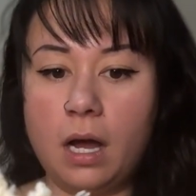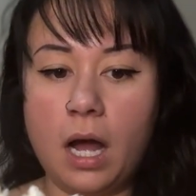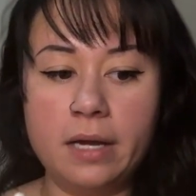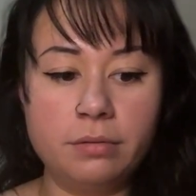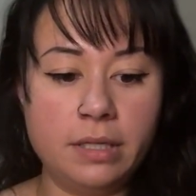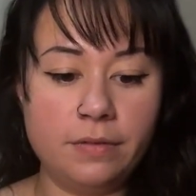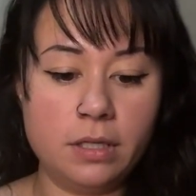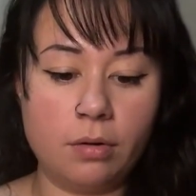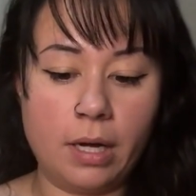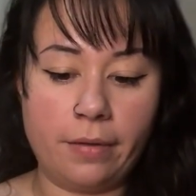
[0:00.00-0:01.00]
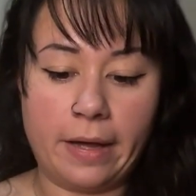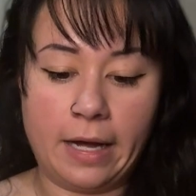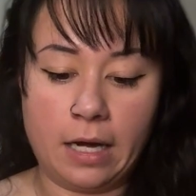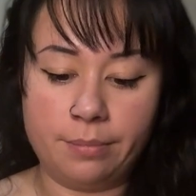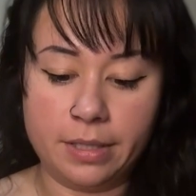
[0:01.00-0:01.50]
I don't even know how that
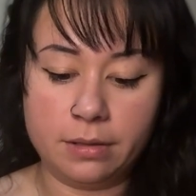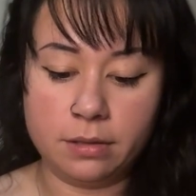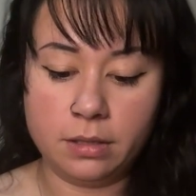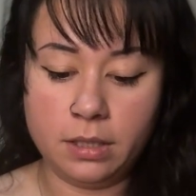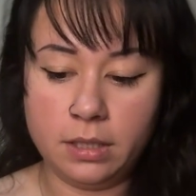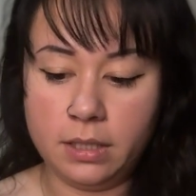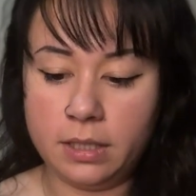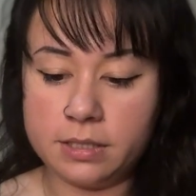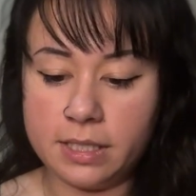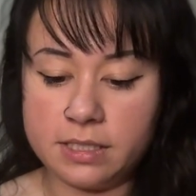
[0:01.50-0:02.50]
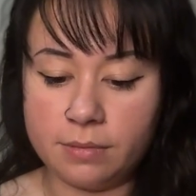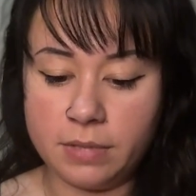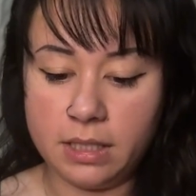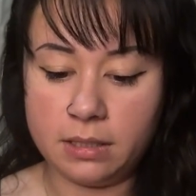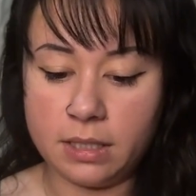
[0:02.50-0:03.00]
happened. It's like
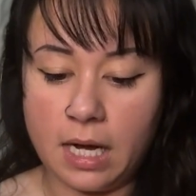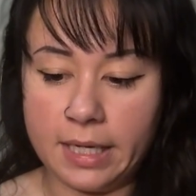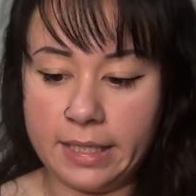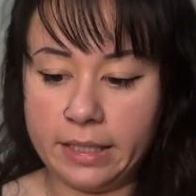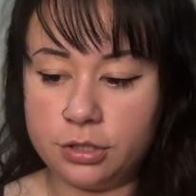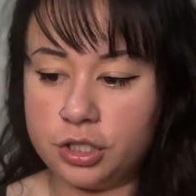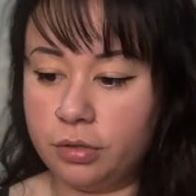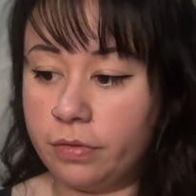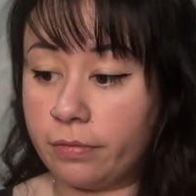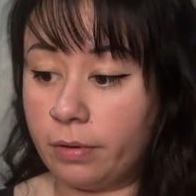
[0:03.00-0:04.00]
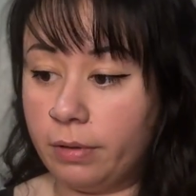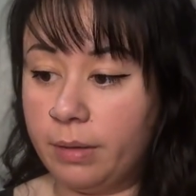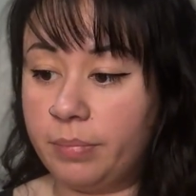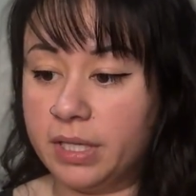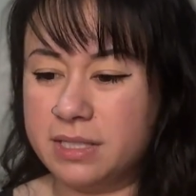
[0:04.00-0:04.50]
something cut it, chewed through
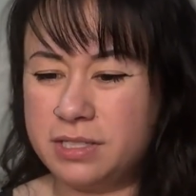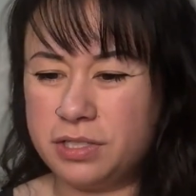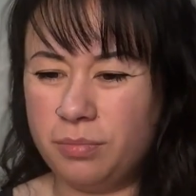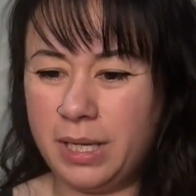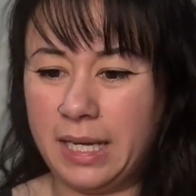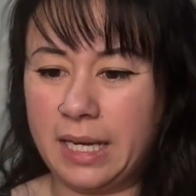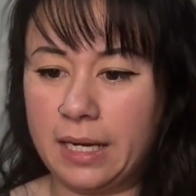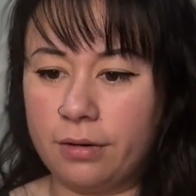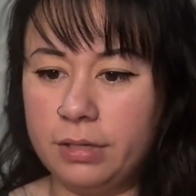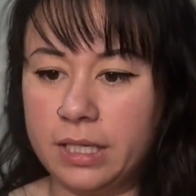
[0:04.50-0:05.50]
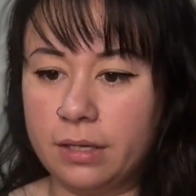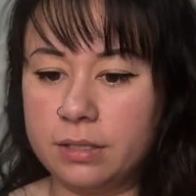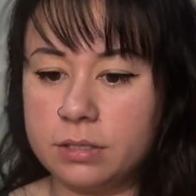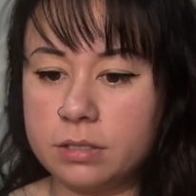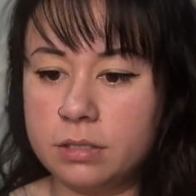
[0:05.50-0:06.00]
it, but in so many
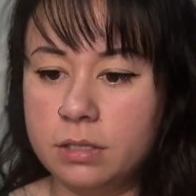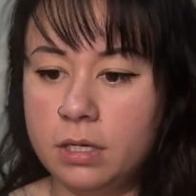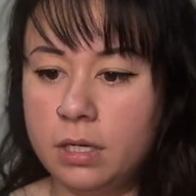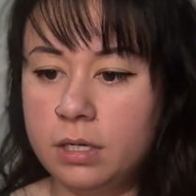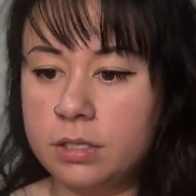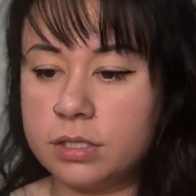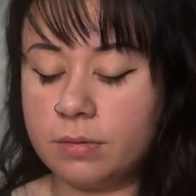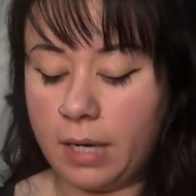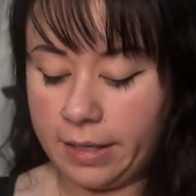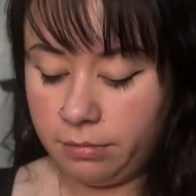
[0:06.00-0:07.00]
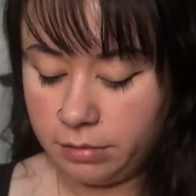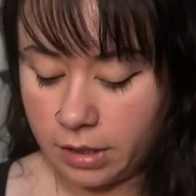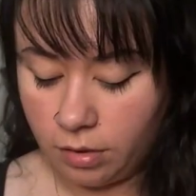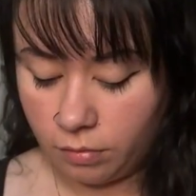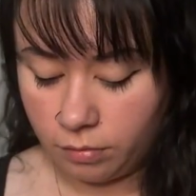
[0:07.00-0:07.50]
areas. So I don't
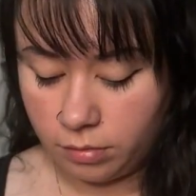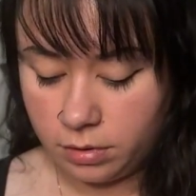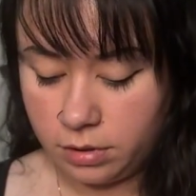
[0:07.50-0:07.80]
know.